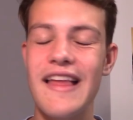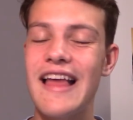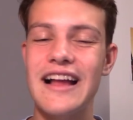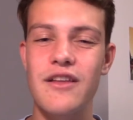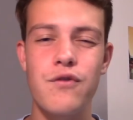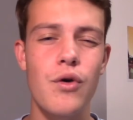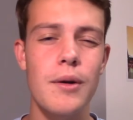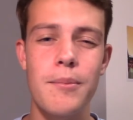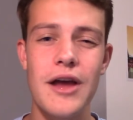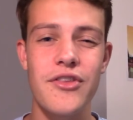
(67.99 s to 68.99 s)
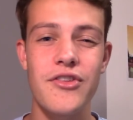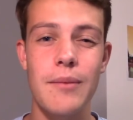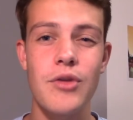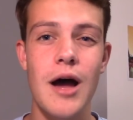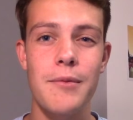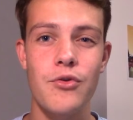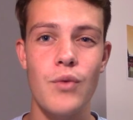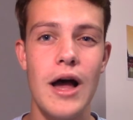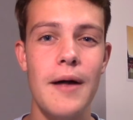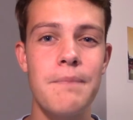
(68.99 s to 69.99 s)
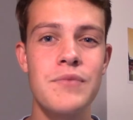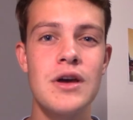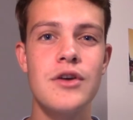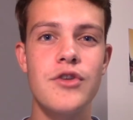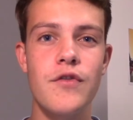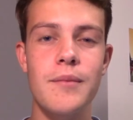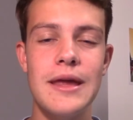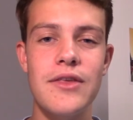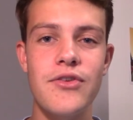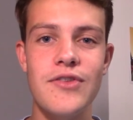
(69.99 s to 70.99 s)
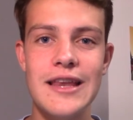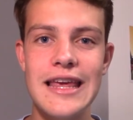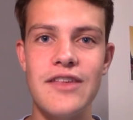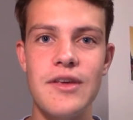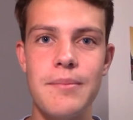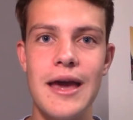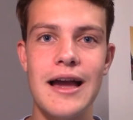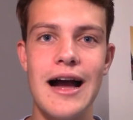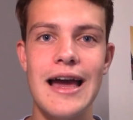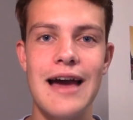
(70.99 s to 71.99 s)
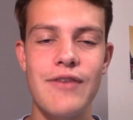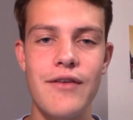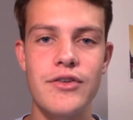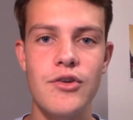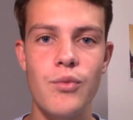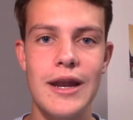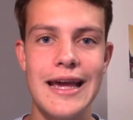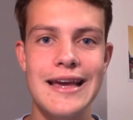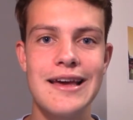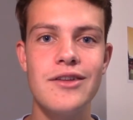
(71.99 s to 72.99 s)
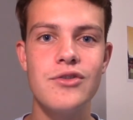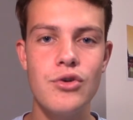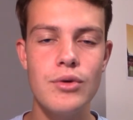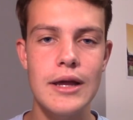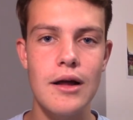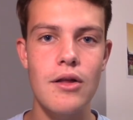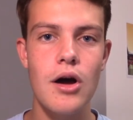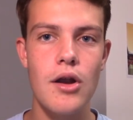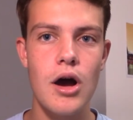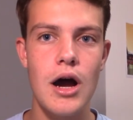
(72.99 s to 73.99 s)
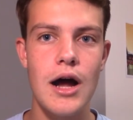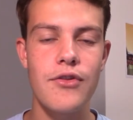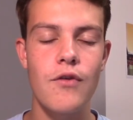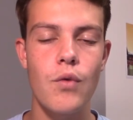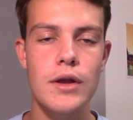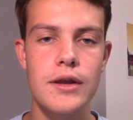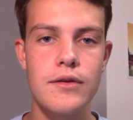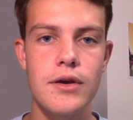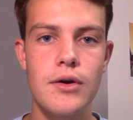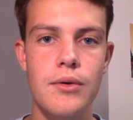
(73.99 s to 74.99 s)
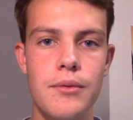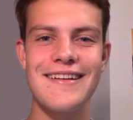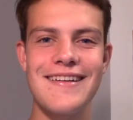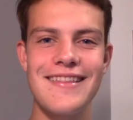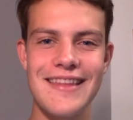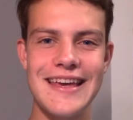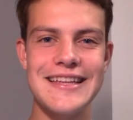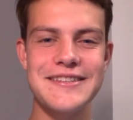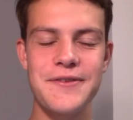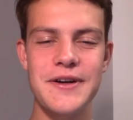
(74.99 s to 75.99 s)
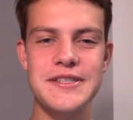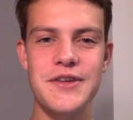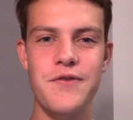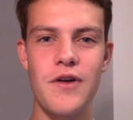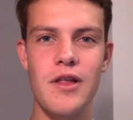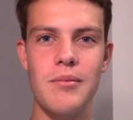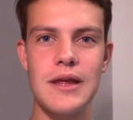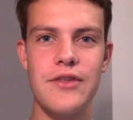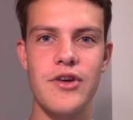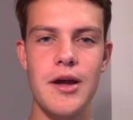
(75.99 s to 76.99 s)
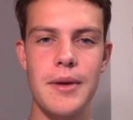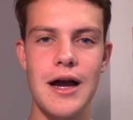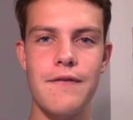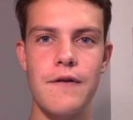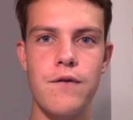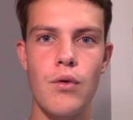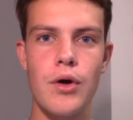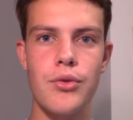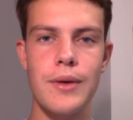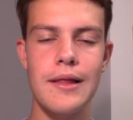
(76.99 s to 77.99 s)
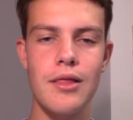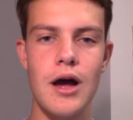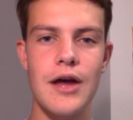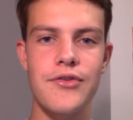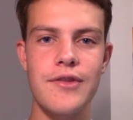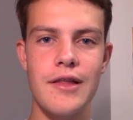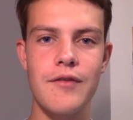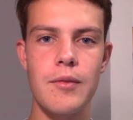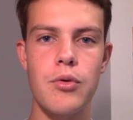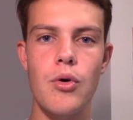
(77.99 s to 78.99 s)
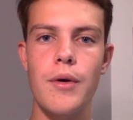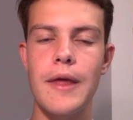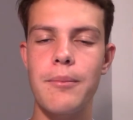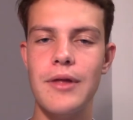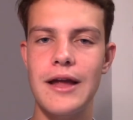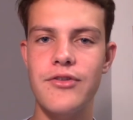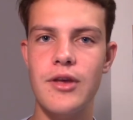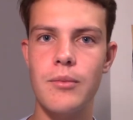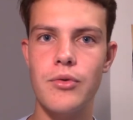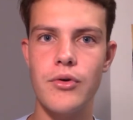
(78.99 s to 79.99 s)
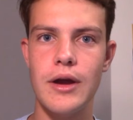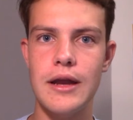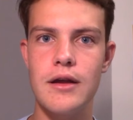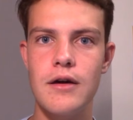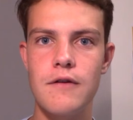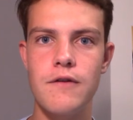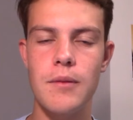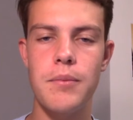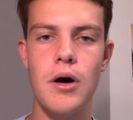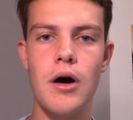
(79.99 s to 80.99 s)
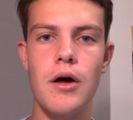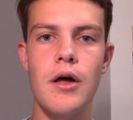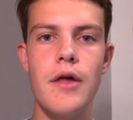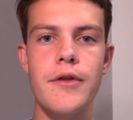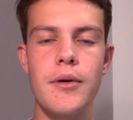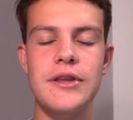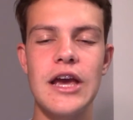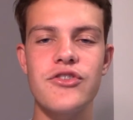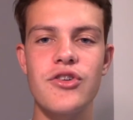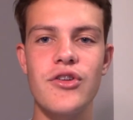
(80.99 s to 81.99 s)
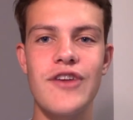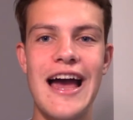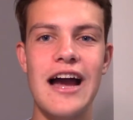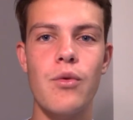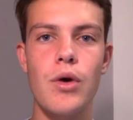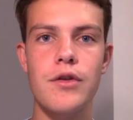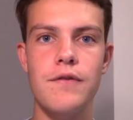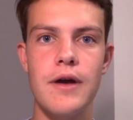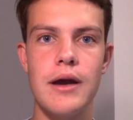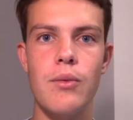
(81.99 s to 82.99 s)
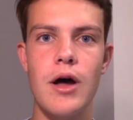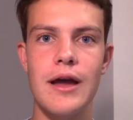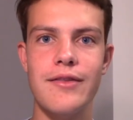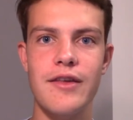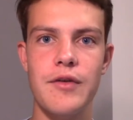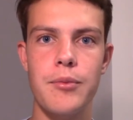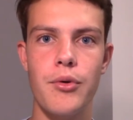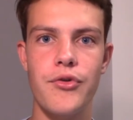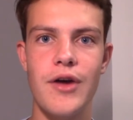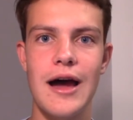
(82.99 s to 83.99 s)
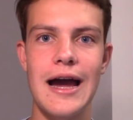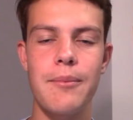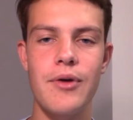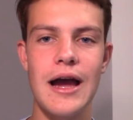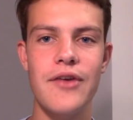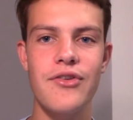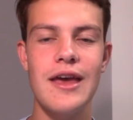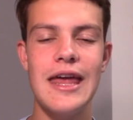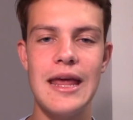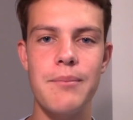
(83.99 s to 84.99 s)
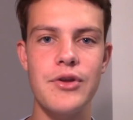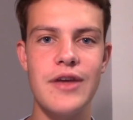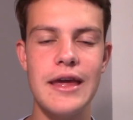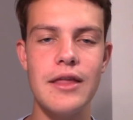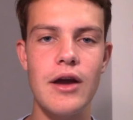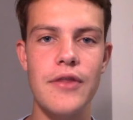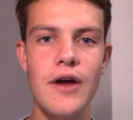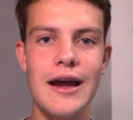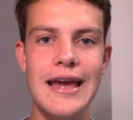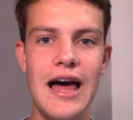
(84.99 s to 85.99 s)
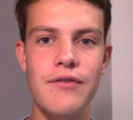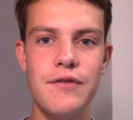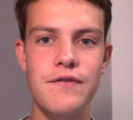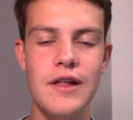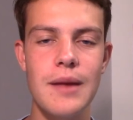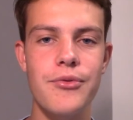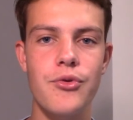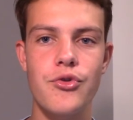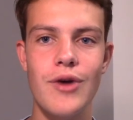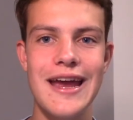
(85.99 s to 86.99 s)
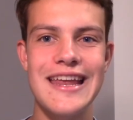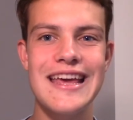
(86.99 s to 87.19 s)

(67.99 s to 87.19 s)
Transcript: They lack the forward presence up top as well. So for me, this is an easy pick. I have Everton winning 2-0 on odds of 1-2. Leeds versus Fulham. Leeds are coming off a 4-3 loss to Liverpool where they played some great football. Their rotational attack worked very well against Liverpool's high press. And in particular, I thought Calvin Phillips was great.